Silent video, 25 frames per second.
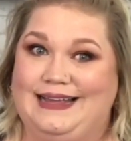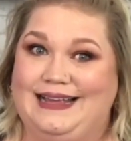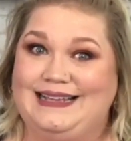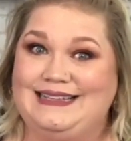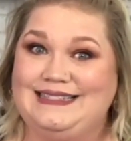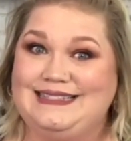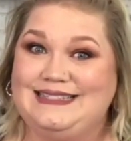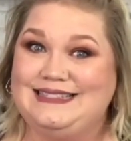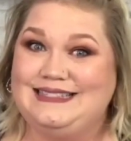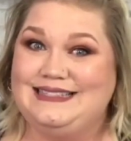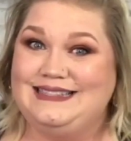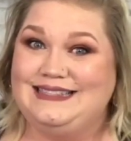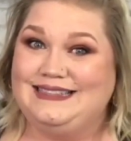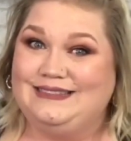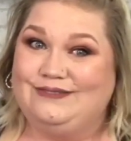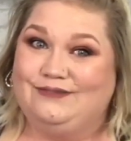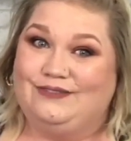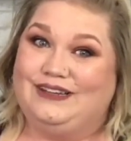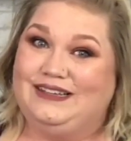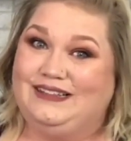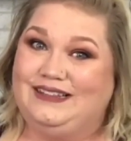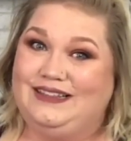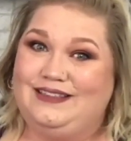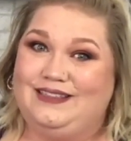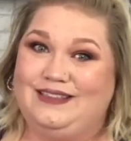It's
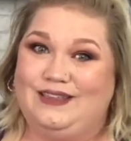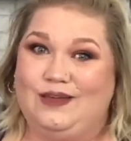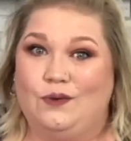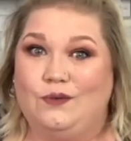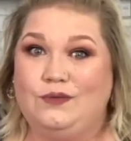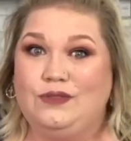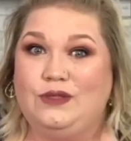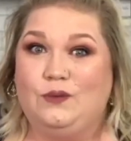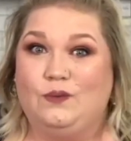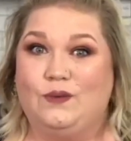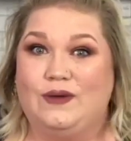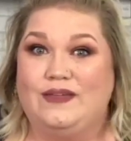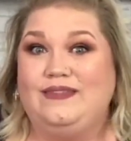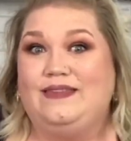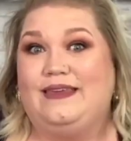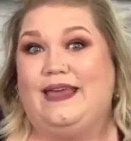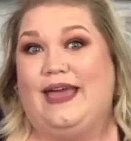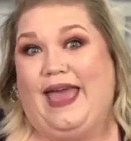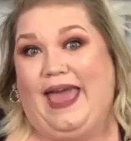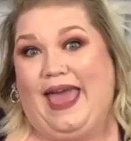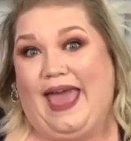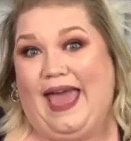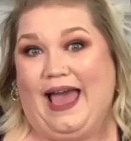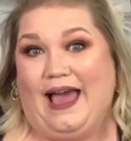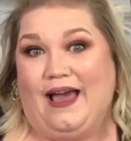really the only one you
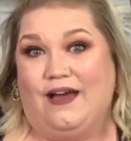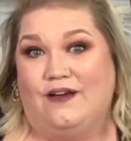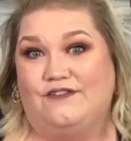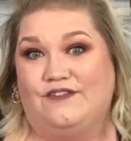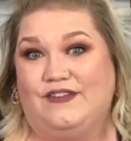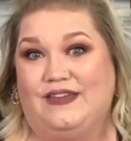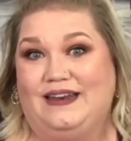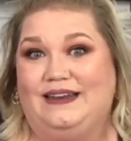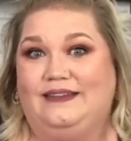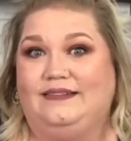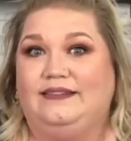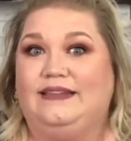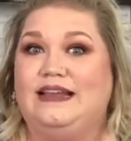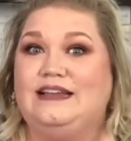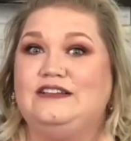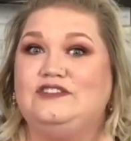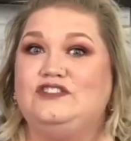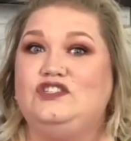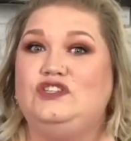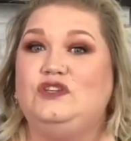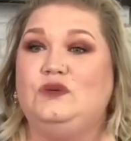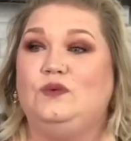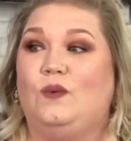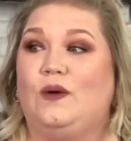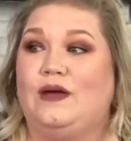have. And
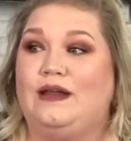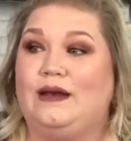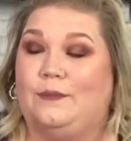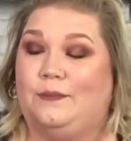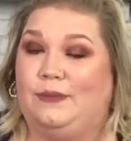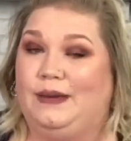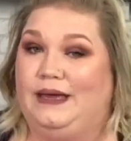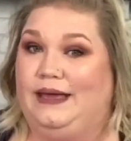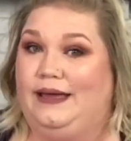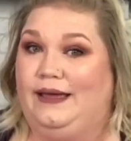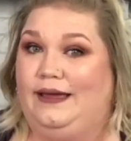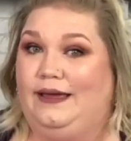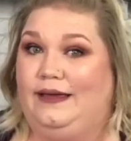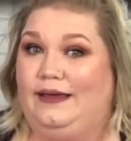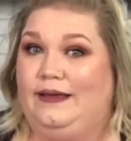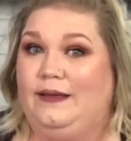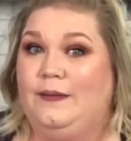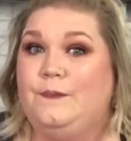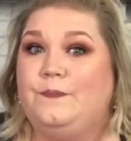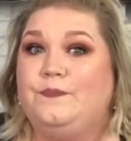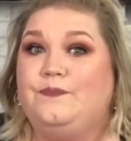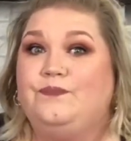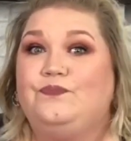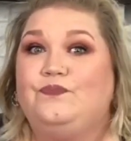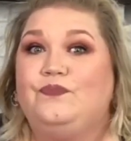unless you want to pay
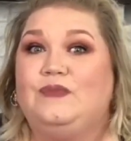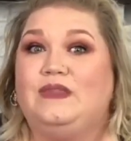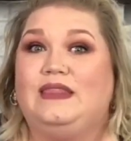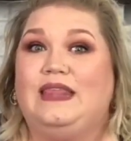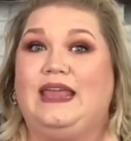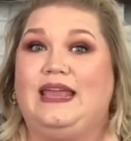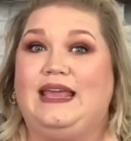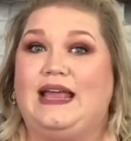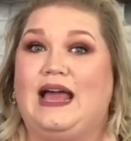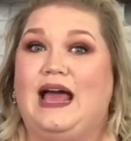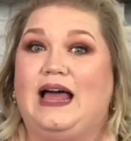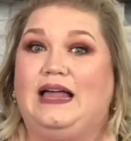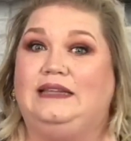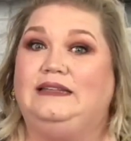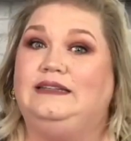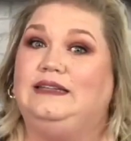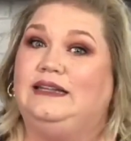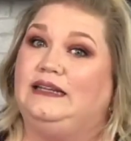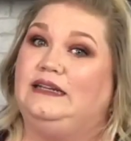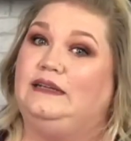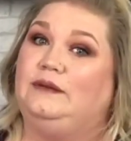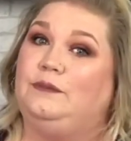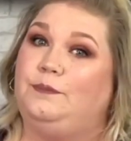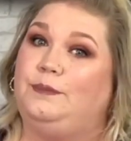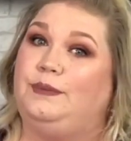like a
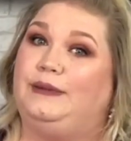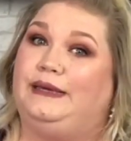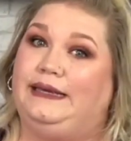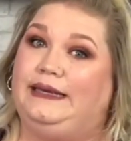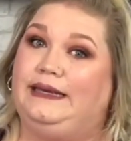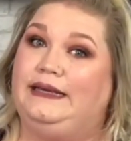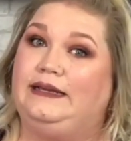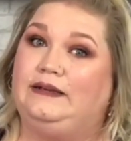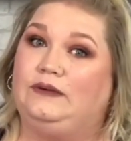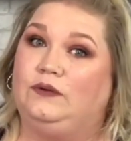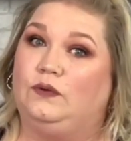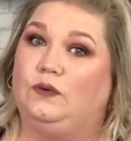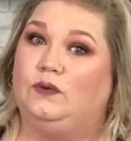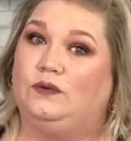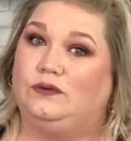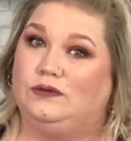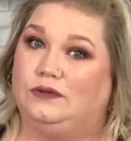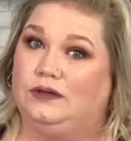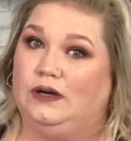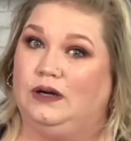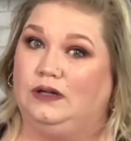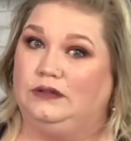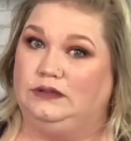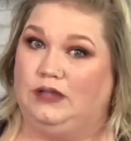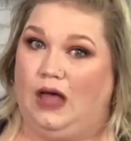little bit
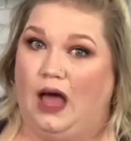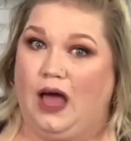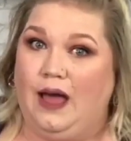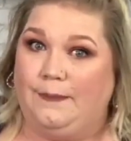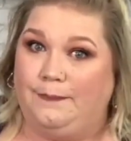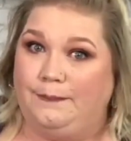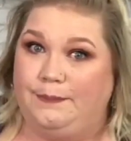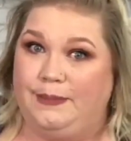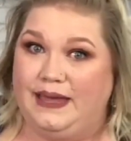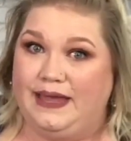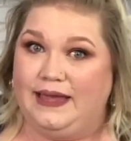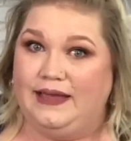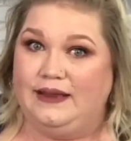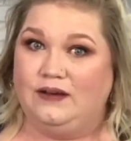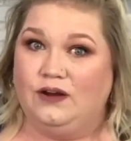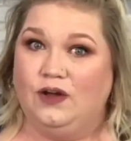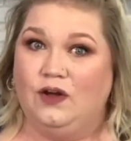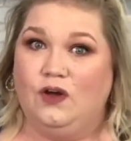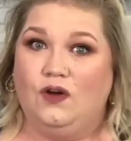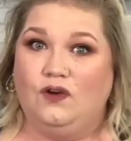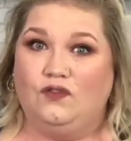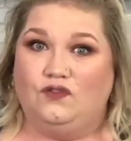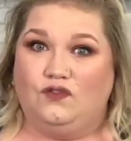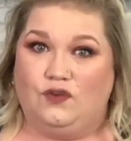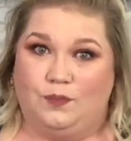or a lot bit
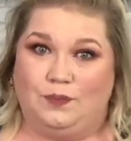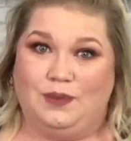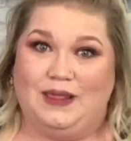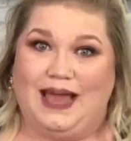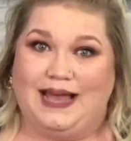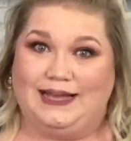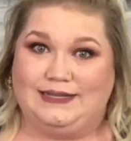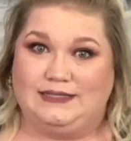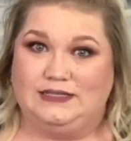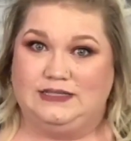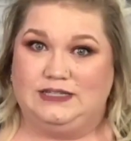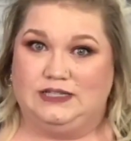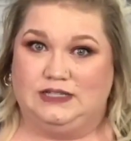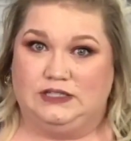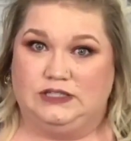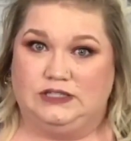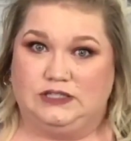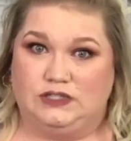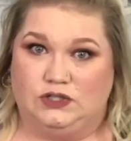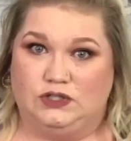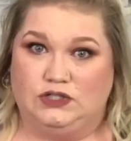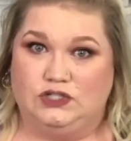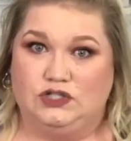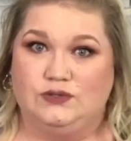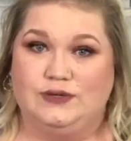for plastic
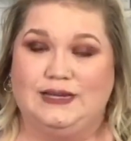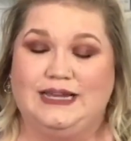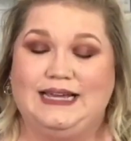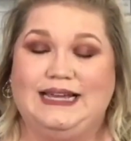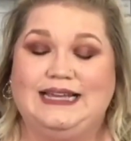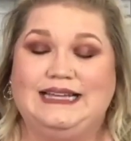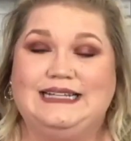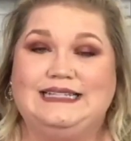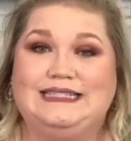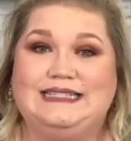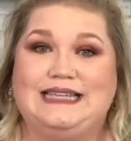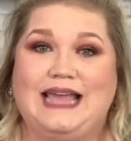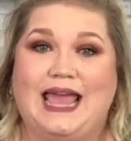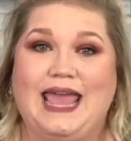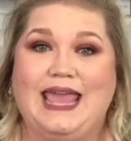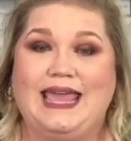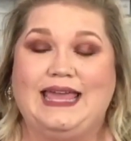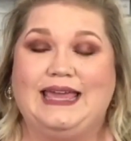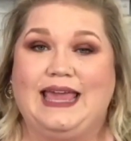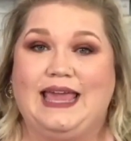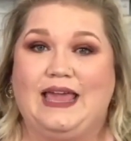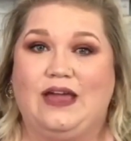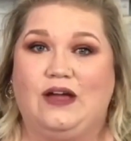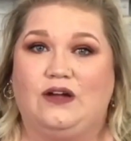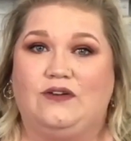surgery,
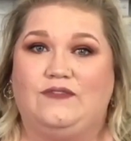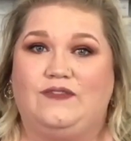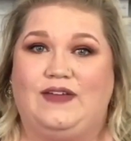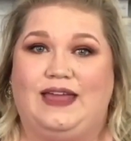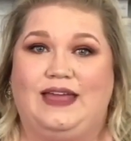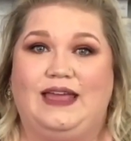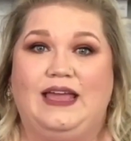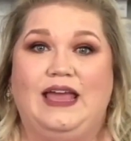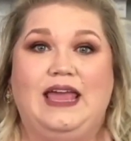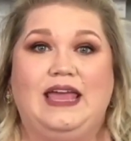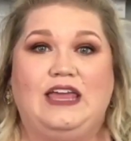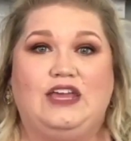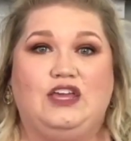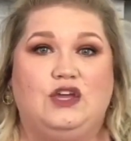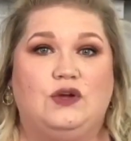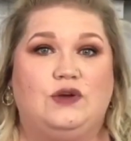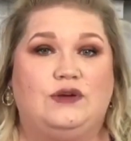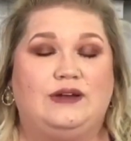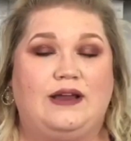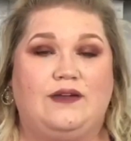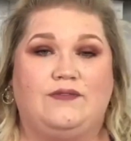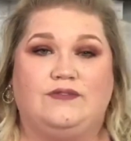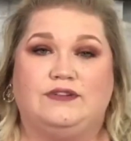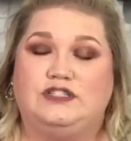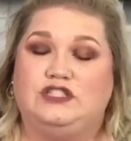take care of it. You're
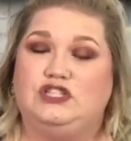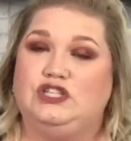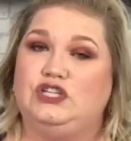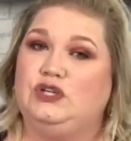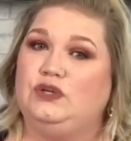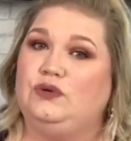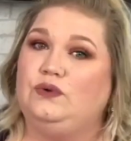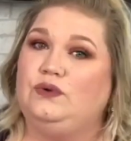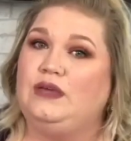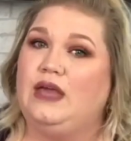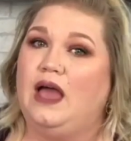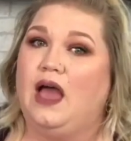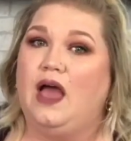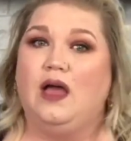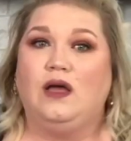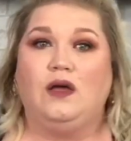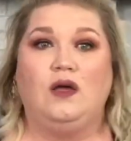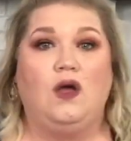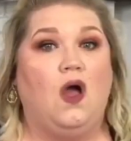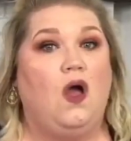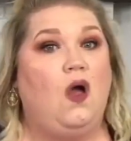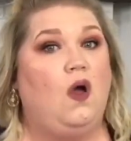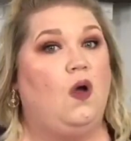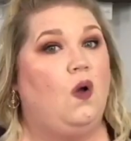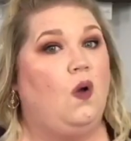never too
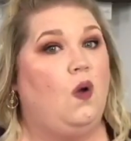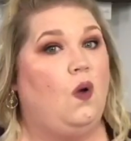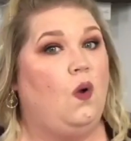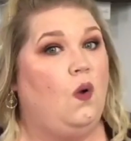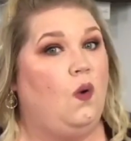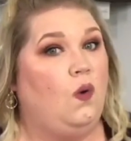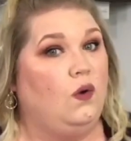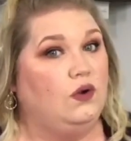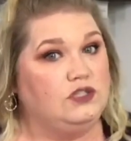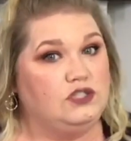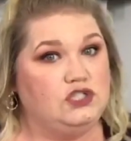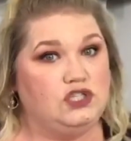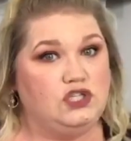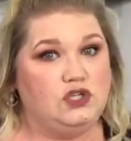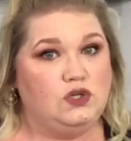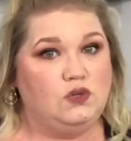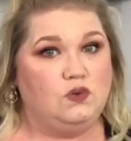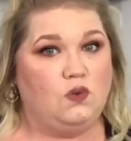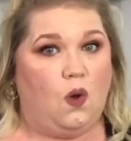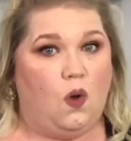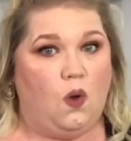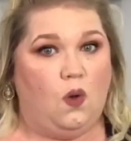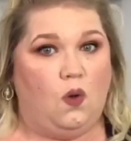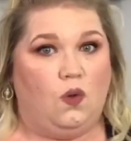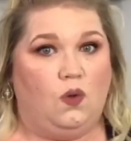young or
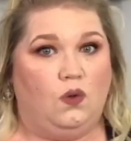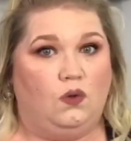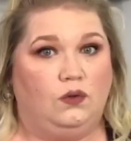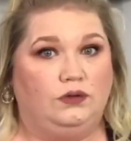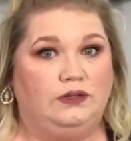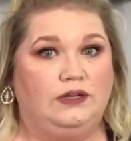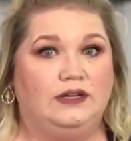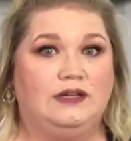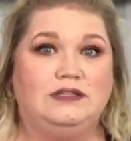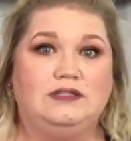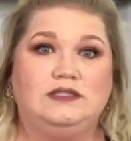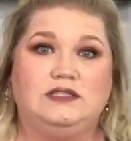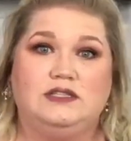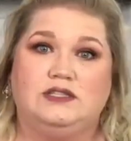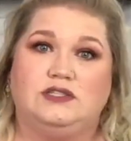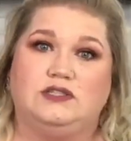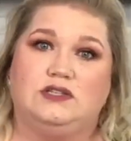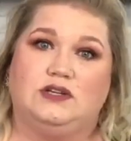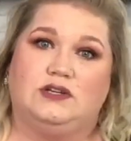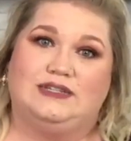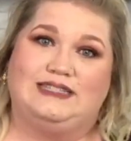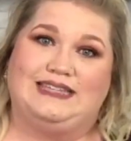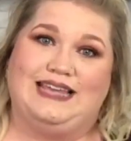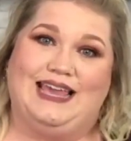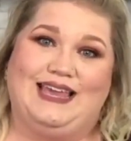too old to
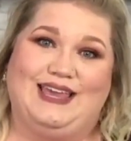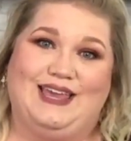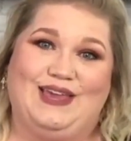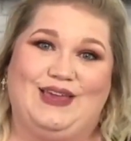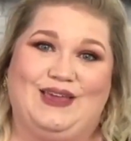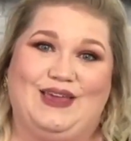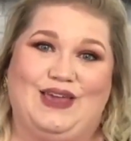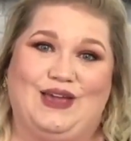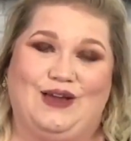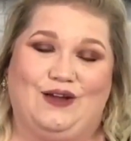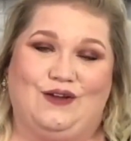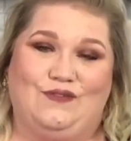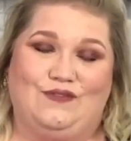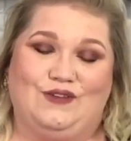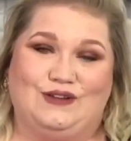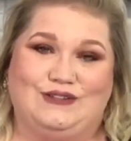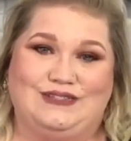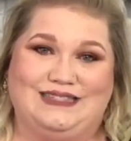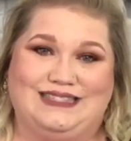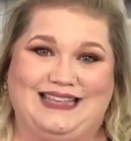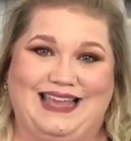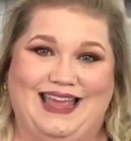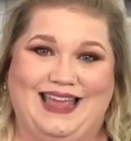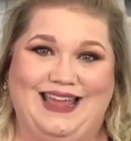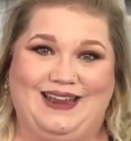start taking care of your
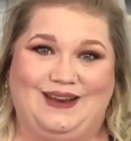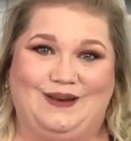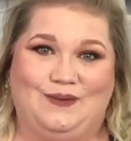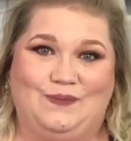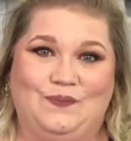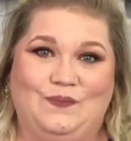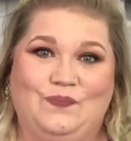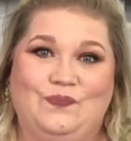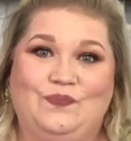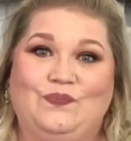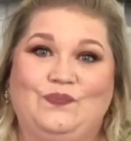skin.